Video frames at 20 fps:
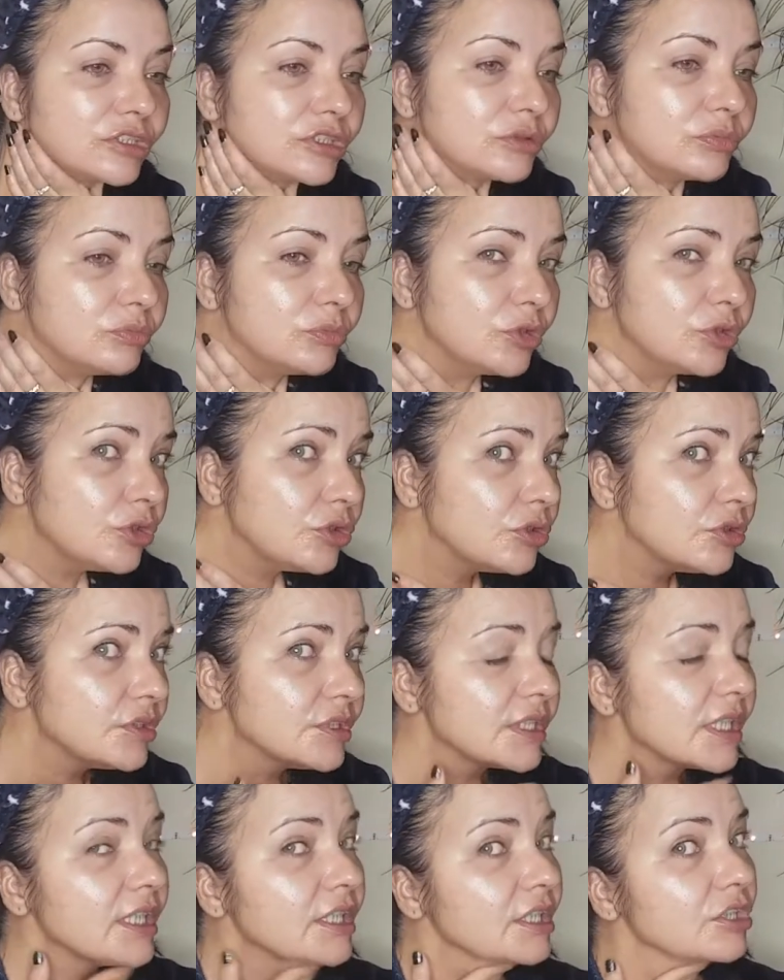
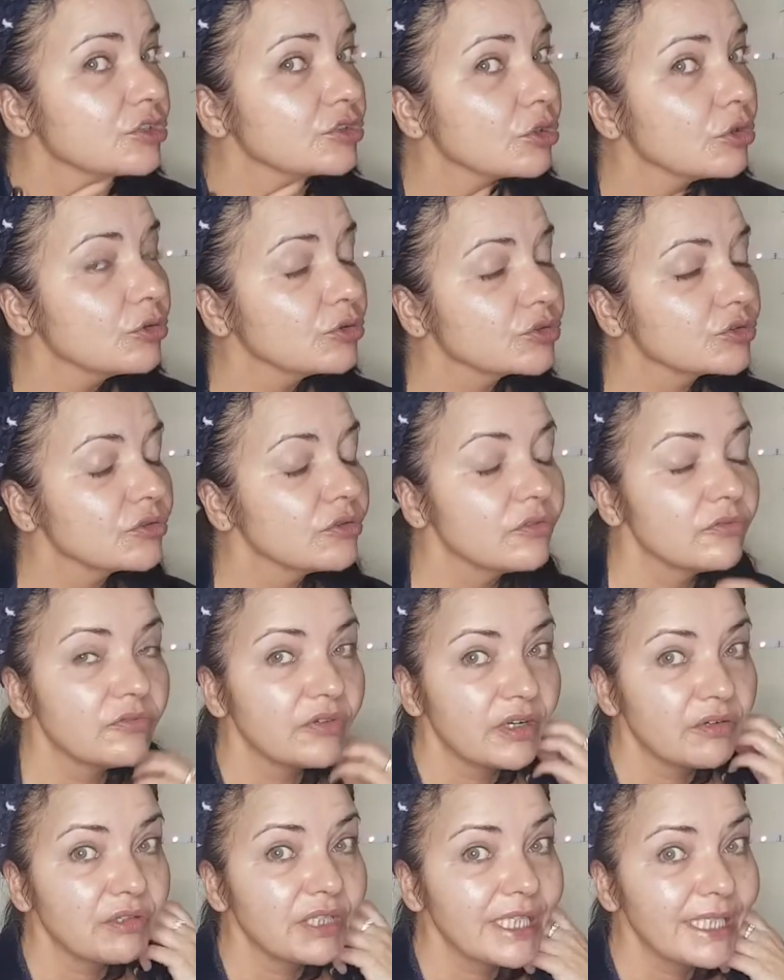smooths, and it's also
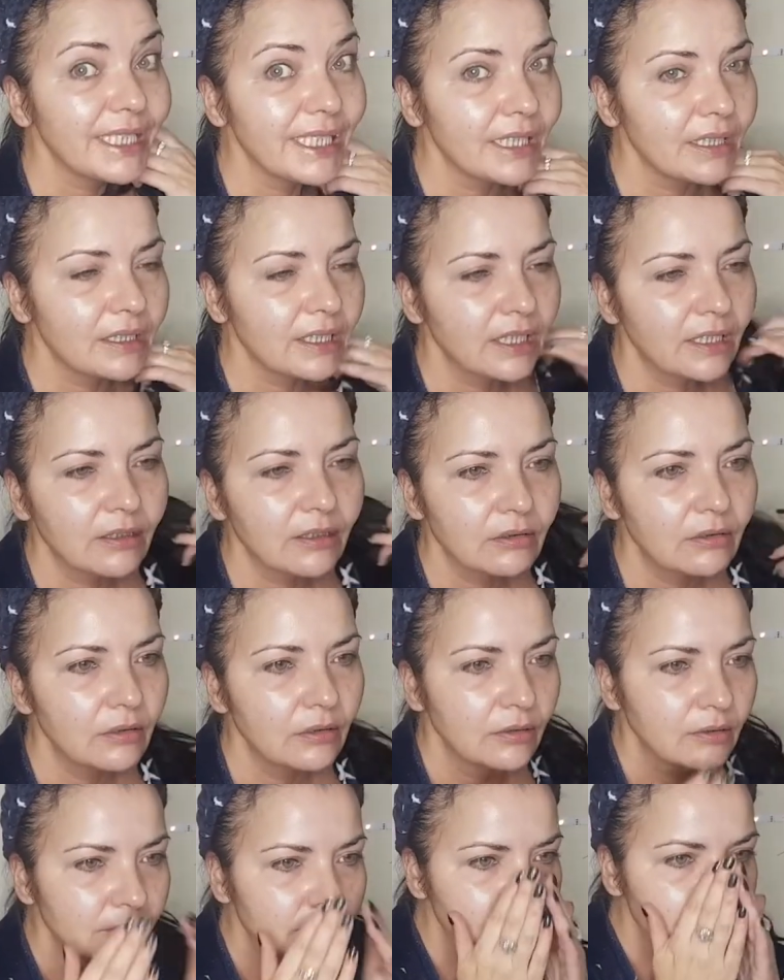very healing
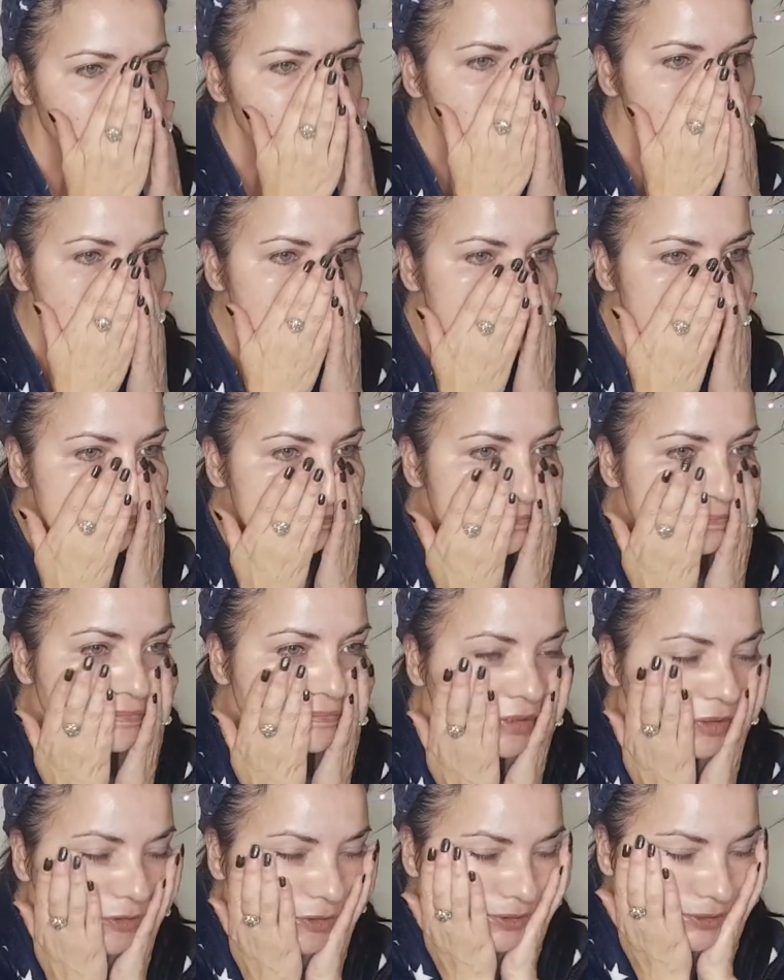
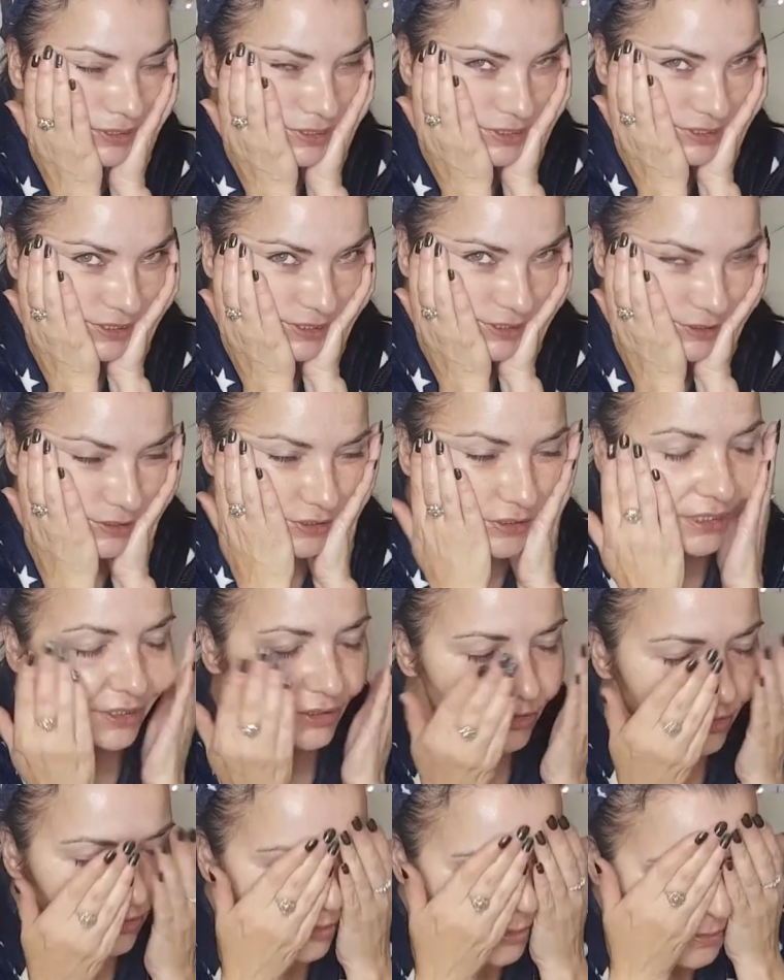on the skin
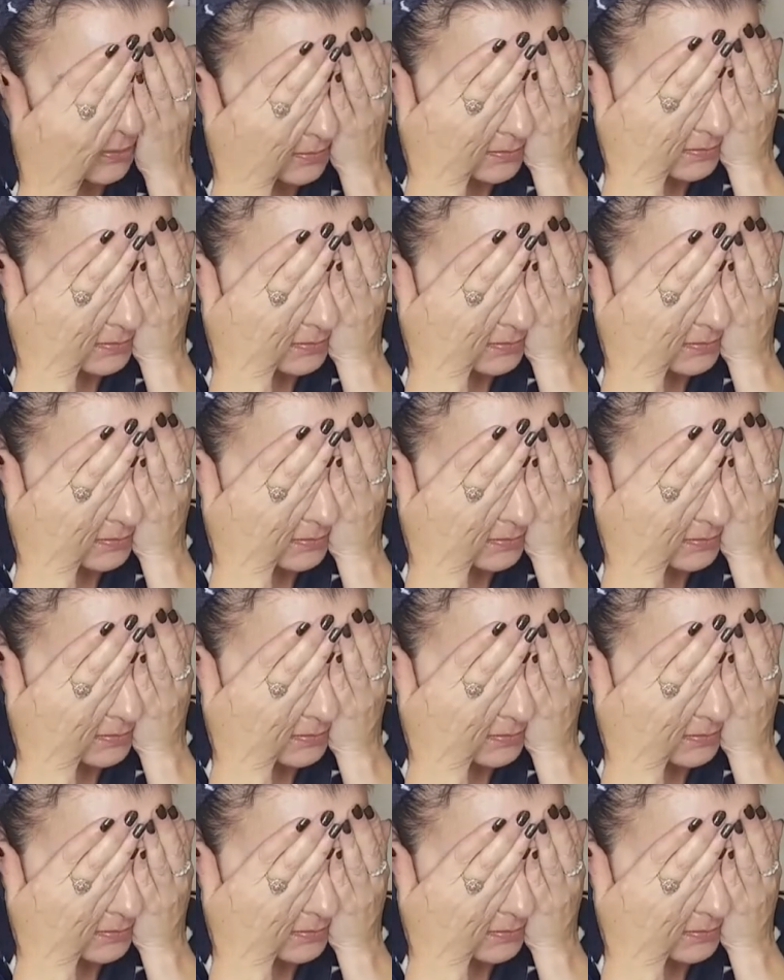tissue.